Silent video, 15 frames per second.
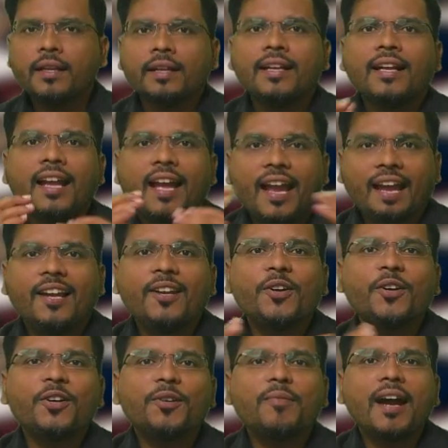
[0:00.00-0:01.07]
Hello
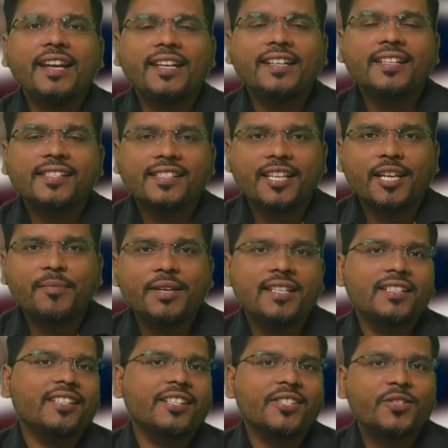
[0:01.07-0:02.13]
my dear CMA inter
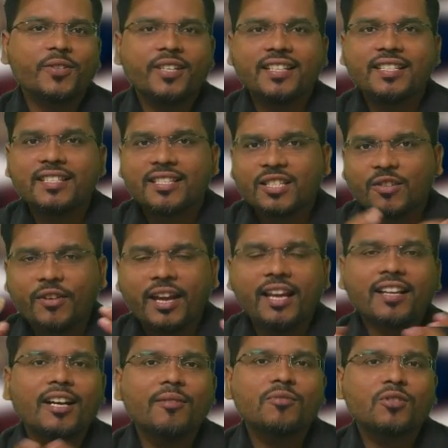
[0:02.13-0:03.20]
students,
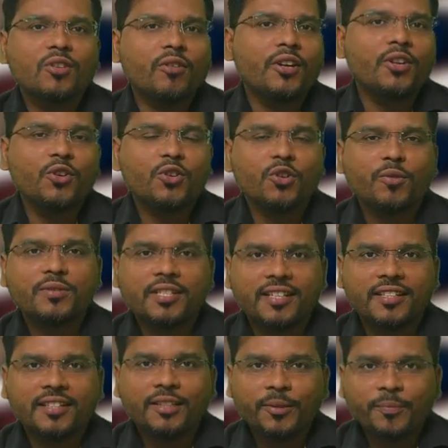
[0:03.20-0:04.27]
welcome to our YouTube channel.
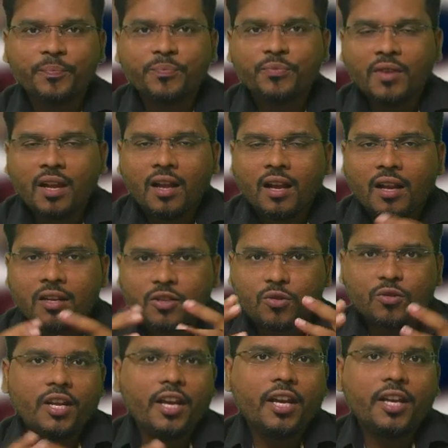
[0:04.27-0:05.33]

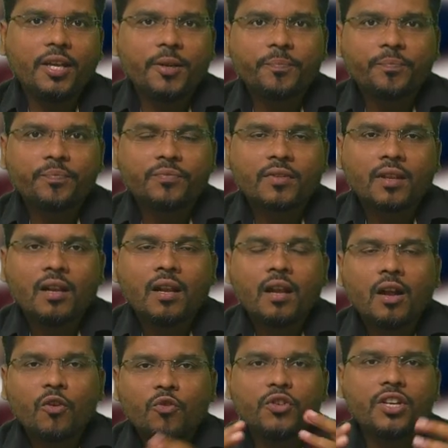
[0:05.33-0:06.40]
Today
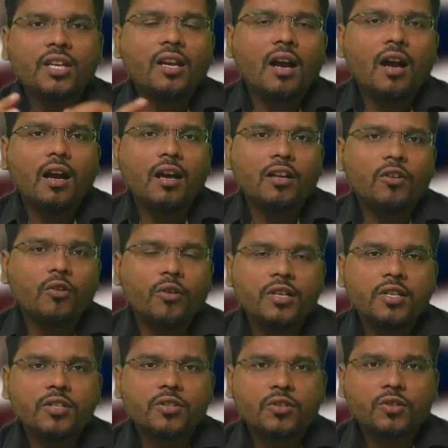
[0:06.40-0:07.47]
we are going
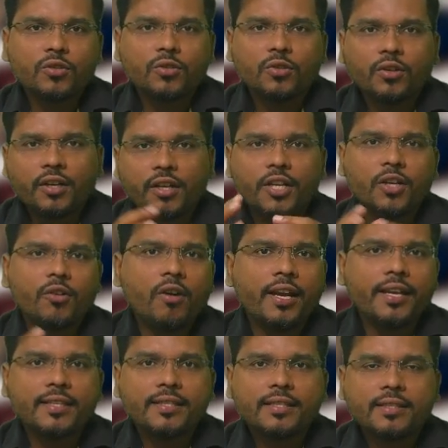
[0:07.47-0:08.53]
to
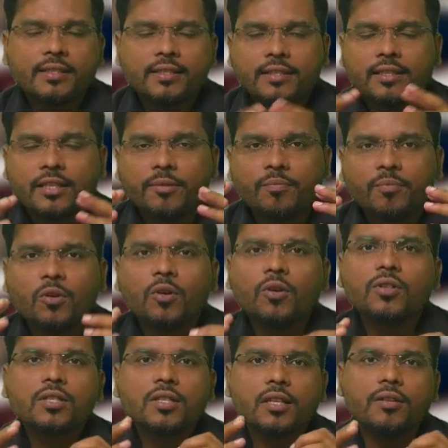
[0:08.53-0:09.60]
revise the most
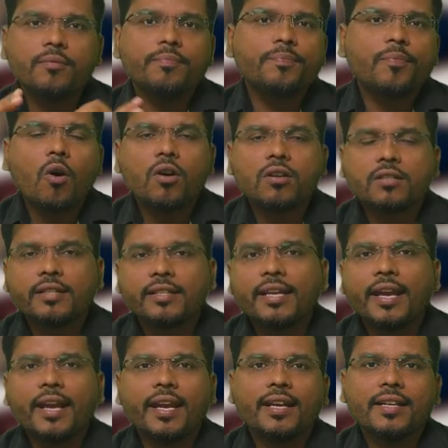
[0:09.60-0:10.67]
important
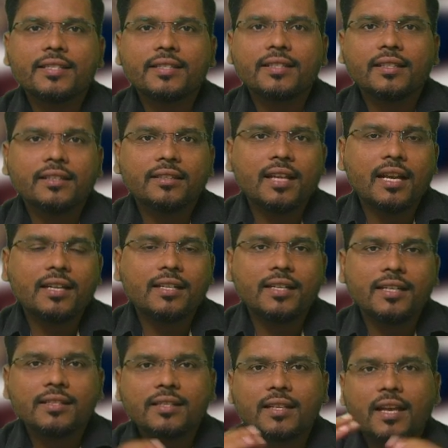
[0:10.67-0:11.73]
AS, that is
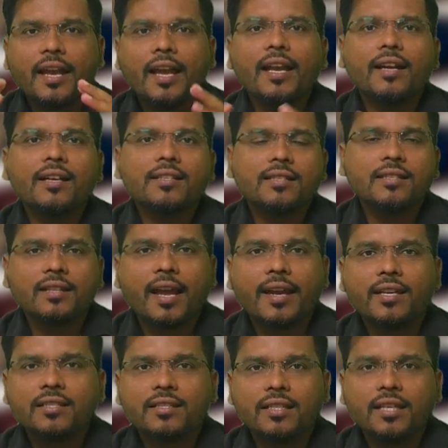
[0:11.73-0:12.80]
AS
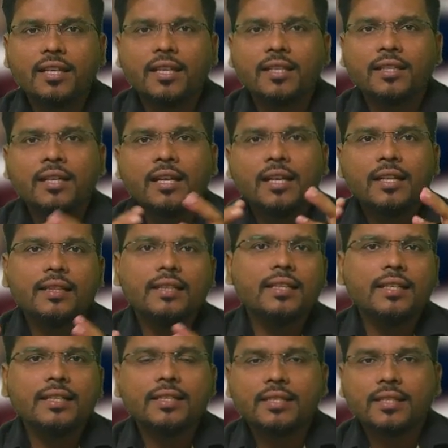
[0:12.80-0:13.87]
19
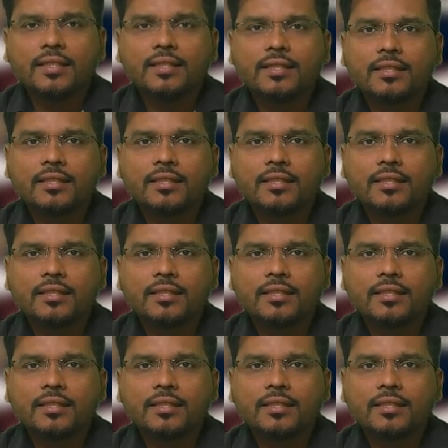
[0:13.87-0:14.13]
leases.